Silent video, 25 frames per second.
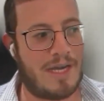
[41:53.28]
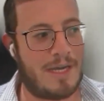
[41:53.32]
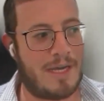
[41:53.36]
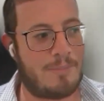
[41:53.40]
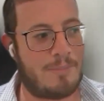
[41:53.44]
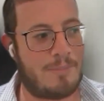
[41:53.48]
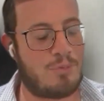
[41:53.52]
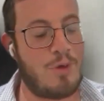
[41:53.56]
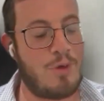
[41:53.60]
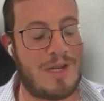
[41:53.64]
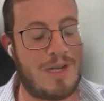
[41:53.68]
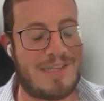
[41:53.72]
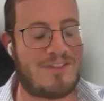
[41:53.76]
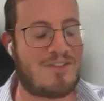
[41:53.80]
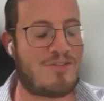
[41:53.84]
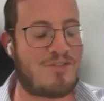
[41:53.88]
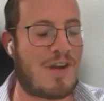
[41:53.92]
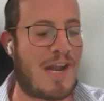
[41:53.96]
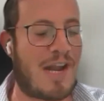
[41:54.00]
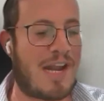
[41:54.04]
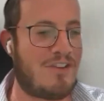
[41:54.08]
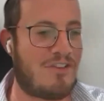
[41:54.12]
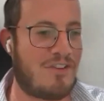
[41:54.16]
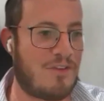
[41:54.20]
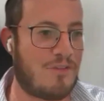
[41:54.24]
prudent
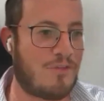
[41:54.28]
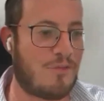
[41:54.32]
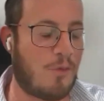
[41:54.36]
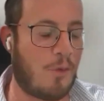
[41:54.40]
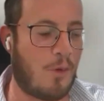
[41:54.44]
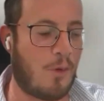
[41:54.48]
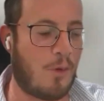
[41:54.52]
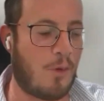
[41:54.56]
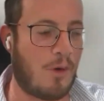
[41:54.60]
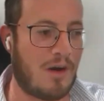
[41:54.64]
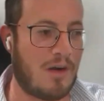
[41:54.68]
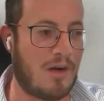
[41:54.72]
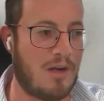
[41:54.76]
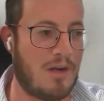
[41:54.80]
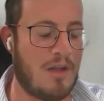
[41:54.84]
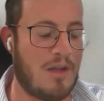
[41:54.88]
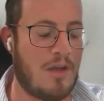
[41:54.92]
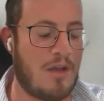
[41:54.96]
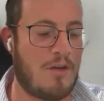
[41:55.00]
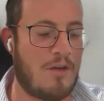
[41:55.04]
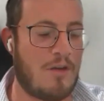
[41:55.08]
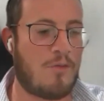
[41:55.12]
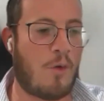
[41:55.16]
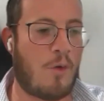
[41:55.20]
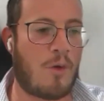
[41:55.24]
strategy for
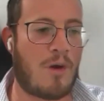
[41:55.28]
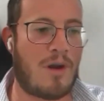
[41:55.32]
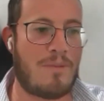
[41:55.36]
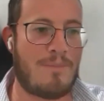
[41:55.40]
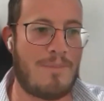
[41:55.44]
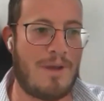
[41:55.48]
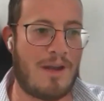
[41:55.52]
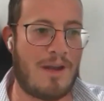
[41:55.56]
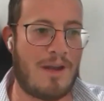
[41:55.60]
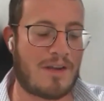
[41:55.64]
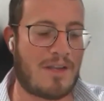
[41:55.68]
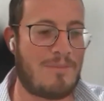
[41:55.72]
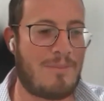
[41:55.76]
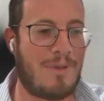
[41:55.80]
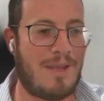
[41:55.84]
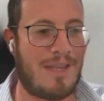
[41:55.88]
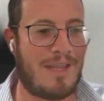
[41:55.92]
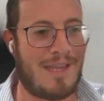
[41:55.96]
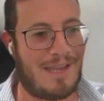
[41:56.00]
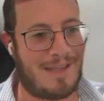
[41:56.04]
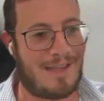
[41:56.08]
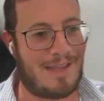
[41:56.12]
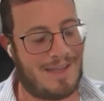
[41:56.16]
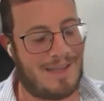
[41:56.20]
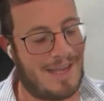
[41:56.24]
an American
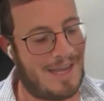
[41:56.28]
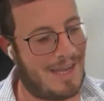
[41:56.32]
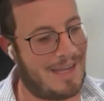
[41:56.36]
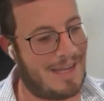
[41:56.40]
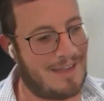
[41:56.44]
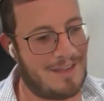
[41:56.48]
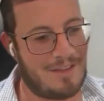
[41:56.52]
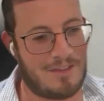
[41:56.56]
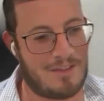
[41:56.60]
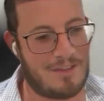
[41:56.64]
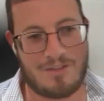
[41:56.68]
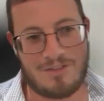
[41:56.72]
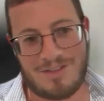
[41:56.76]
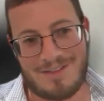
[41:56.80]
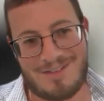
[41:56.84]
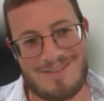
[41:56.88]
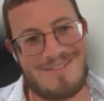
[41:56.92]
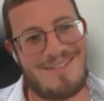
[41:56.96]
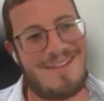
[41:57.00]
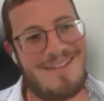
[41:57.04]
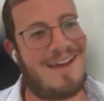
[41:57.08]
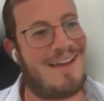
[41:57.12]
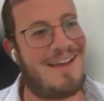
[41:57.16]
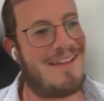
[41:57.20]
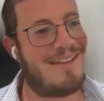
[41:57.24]
making aliyah. There's a
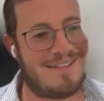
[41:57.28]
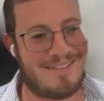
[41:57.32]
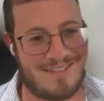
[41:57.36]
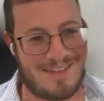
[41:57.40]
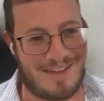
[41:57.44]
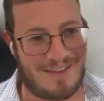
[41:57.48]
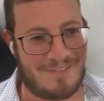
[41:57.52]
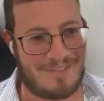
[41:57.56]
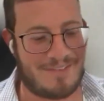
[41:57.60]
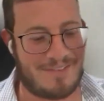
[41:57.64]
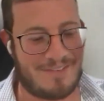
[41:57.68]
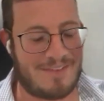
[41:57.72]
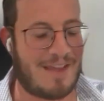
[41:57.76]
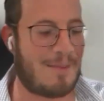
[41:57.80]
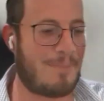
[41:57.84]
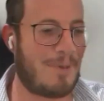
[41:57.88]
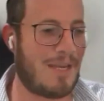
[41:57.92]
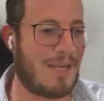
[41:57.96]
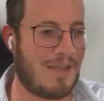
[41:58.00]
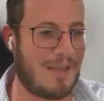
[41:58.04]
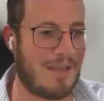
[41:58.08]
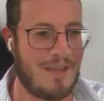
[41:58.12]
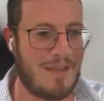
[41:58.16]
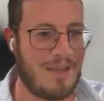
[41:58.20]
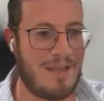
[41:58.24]
ton to say on the
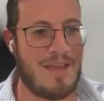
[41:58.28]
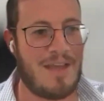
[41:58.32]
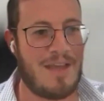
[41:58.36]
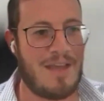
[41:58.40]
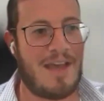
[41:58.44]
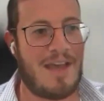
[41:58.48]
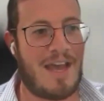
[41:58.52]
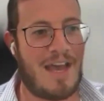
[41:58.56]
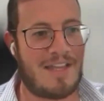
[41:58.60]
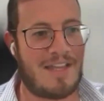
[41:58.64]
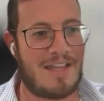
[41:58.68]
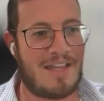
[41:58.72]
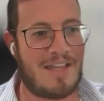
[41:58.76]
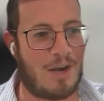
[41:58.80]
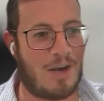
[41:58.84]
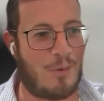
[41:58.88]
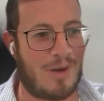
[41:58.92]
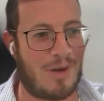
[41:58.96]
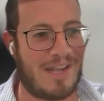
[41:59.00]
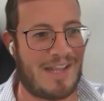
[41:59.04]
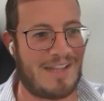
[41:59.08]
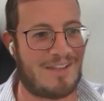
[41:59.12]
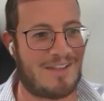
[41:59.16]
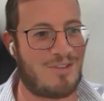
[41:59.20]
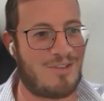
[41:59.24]
topic, so I don't
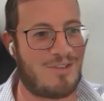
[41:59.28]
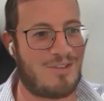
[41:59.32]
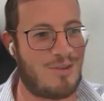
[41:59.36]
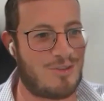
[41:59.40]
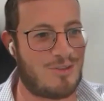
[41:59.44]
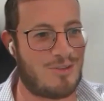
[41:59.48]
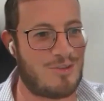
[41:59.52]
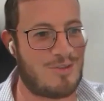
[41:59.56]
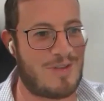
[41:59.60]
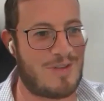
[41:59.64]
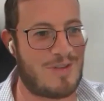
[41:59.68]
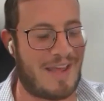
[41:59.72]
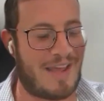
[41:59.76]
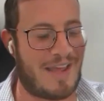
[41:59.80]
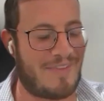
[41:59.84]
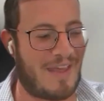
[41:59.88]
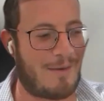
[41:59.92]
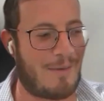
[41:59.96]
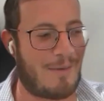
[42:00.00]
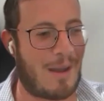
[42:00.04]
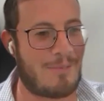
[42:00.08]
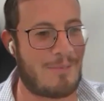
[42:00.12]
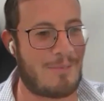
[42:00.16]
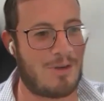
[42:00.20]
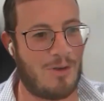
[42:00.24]
want to get too down that
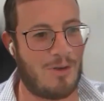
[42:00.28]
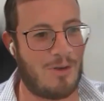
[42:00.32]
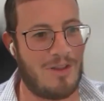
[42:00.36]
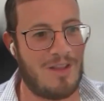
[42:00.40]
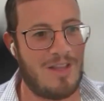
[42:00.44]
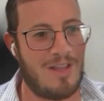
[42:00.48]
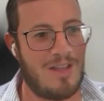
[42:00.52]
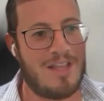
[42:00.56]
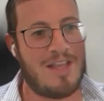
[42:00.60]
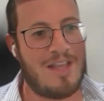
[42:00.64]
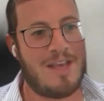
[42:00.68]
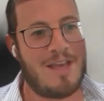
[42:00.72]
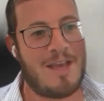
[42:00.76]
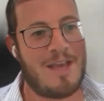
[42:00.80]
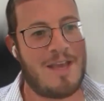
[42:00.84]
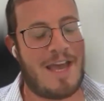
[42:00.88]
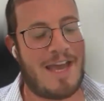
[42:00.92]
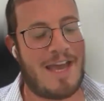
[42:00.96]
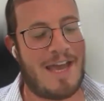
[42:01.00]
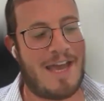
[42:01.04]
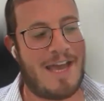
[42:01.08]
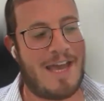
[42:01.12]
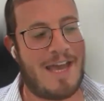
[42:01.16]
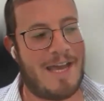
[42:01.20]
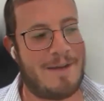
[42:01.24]
rabbit hole.
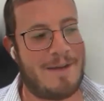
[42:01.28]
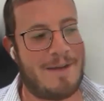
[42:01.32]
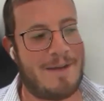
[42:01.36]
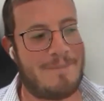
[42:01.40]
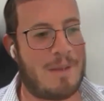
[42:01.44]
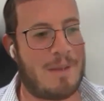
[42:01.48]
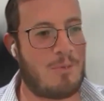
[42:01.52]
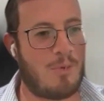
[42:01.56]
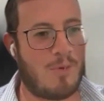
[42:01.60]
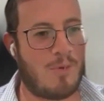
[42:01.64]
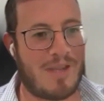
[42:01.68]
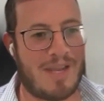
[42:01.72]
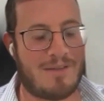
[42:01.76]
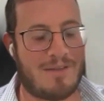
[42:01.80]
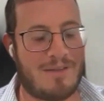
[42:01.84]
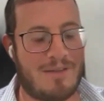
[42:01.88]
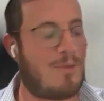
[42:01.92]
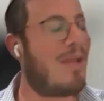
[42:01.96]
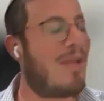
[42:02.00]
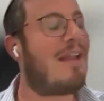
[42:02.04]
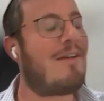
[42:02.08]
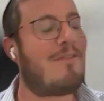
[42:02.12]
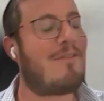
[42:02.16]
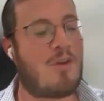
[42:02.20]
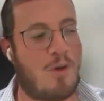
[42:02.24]
Maybe we
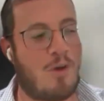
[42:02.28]
can have